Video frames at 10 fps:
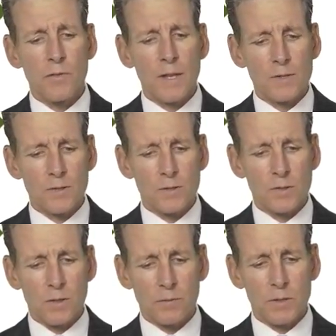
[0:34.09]

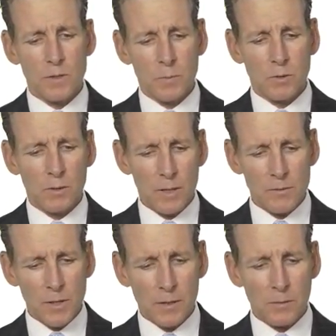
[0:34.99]
phases of a typical life
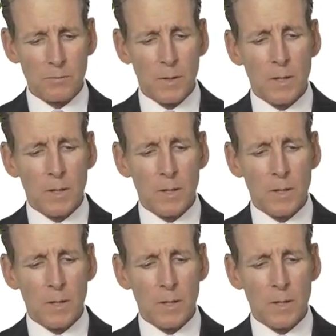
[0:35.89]
cycle,